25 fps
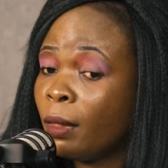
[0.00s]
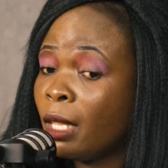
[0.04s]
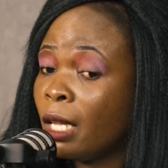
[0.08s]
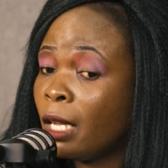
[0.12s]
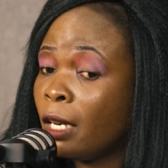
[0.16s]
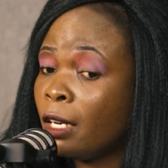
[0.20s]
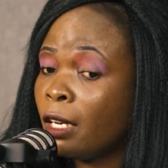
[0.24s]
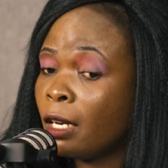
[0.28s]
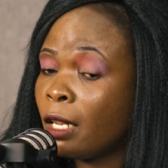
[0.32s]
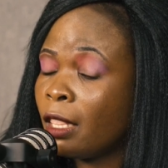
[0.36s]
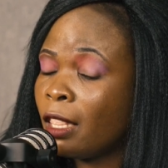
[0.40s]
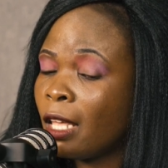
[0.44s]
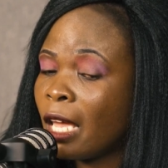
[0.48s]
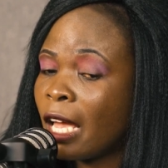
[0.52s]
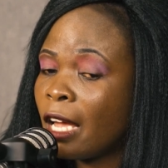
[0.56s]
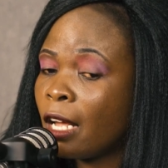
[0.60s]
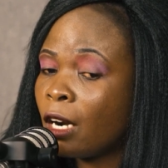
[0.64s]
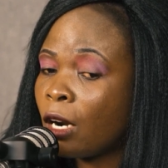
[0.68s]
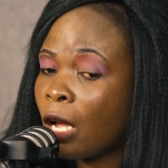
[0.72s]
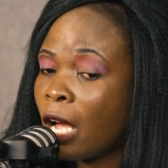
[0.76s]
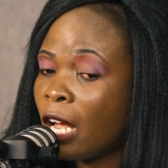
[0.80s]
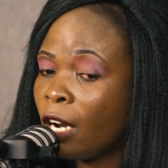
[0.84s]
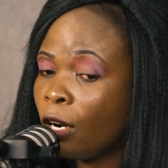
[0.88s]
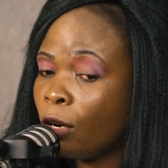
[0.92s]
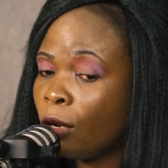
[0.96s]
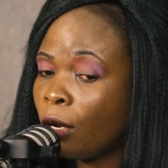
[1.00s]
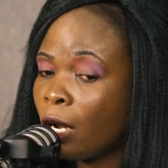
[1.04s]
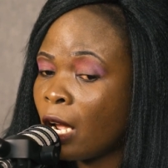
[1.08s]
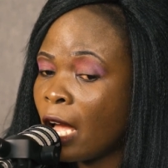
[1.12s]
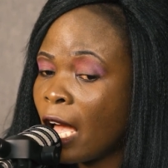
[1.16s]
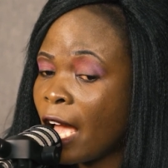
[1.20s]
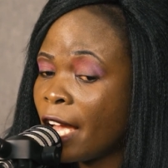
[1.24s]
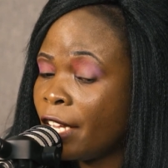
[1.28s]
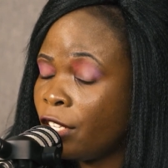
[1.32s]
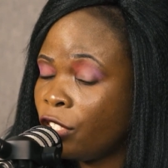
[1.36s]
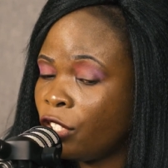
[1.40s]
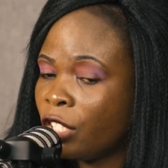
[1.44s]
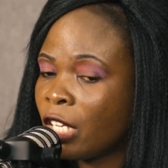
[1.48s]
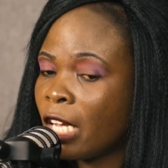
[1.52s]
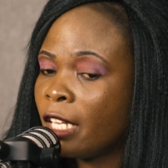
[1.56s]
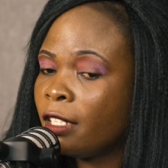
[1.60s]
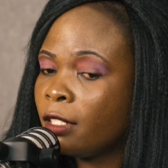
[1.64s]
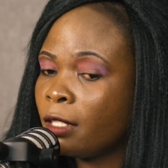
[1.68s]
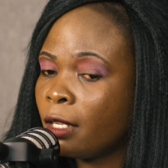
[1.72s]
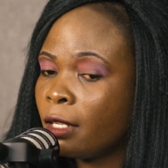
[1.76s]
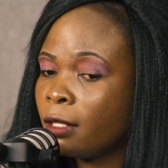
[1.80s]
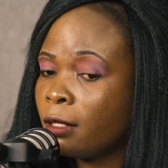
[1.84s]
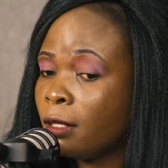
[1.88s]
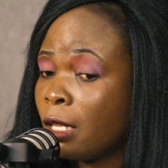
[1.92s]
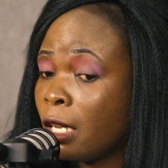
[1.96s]
then there are high
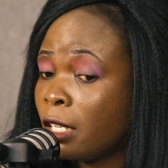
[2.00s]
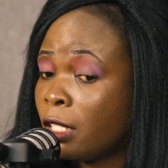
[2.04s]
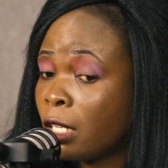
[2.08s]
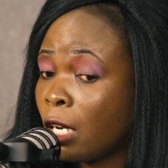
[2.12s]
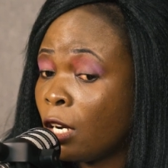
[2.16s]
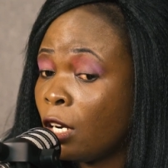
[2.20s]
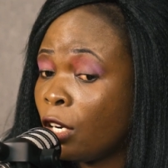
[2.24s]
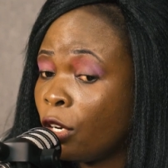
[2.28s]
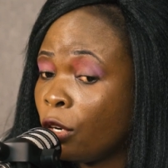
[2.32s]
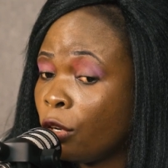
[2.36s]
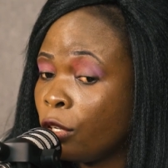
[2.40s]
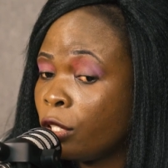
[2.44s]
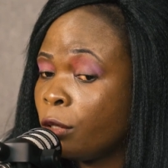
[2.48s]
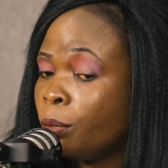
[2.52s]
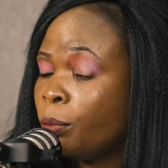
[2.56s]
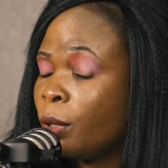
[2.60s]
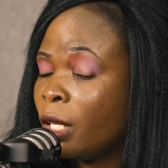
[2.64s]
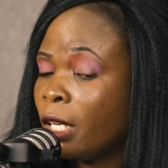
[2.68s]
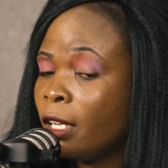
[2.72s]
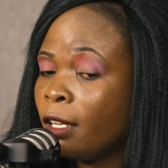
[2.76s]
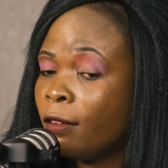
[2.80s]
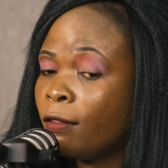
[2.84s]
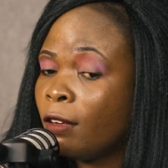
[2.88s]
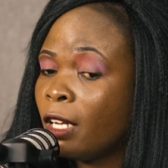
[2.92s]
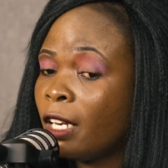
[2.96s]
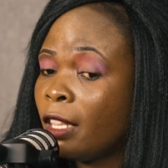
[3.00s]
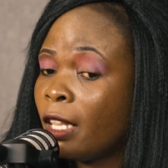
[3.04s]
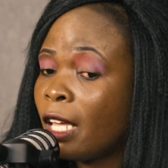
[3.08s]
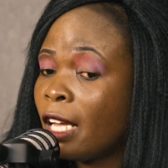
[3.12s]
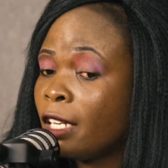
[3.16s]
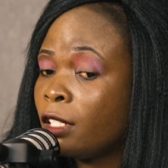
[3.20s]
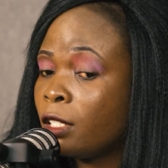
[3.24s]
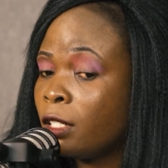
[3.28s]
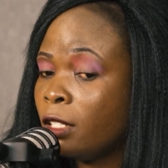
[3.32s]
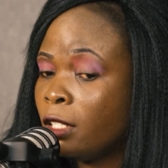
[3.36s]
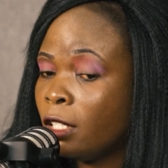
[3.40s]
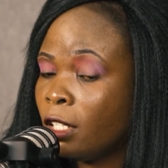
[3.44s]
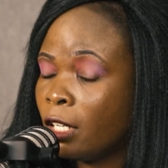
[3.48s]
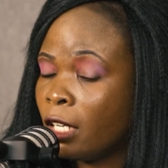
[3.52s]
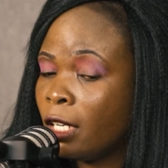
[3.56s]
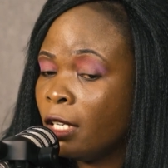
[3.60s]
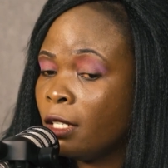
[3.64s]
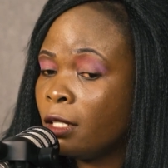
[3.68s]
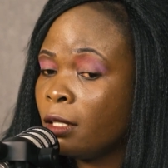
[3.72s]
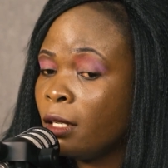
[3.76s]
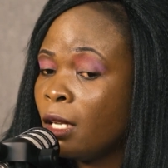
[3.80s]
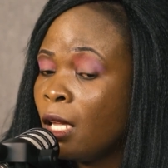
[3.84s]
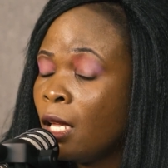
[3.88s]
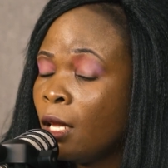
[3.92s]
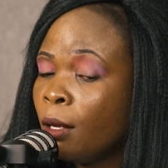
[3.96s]
chances that I'll not be given that
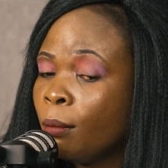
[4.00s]
ticket